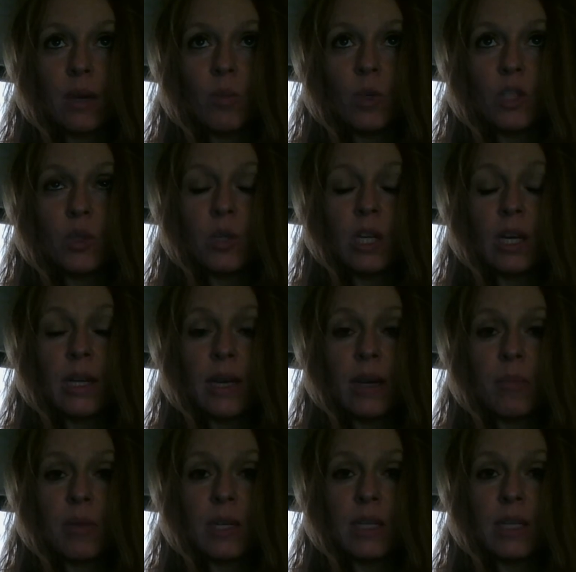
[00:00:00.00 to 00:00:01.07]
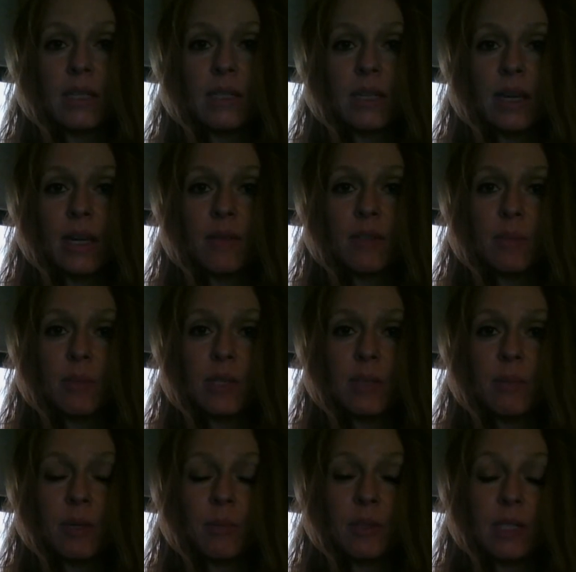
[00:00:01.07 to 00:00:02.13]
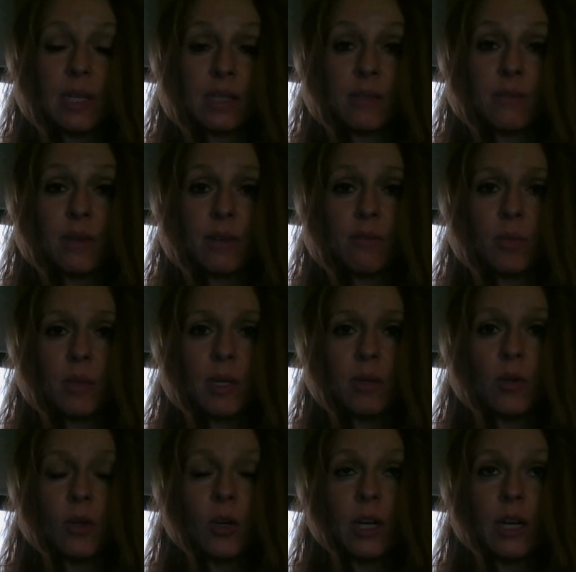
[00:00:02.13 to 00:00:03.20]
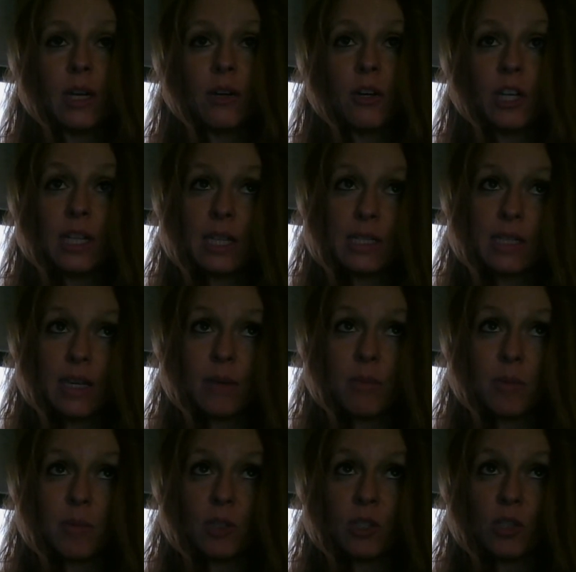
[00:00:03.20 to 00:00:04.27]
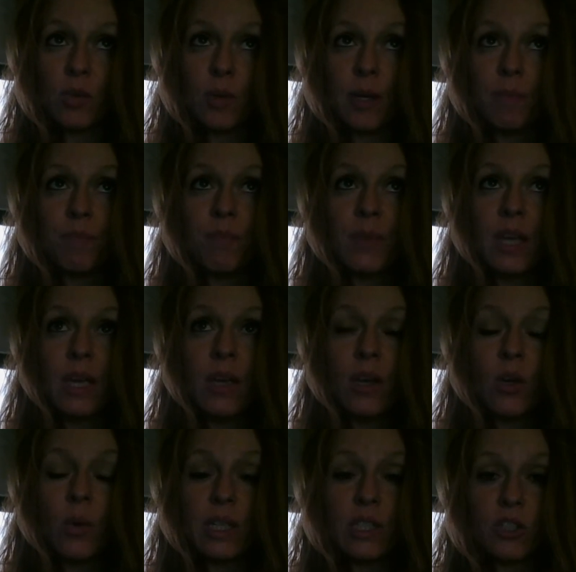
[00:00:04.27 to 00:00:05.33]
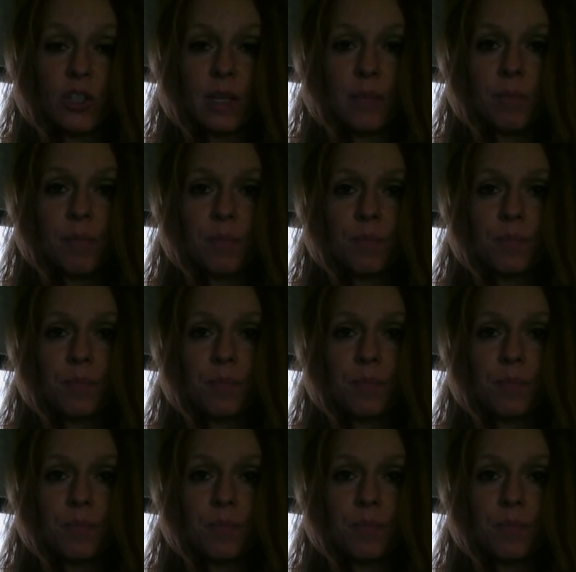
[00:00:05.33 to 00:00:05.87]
which will not happen unless I have some of these people testify for me or unless I am able to... question them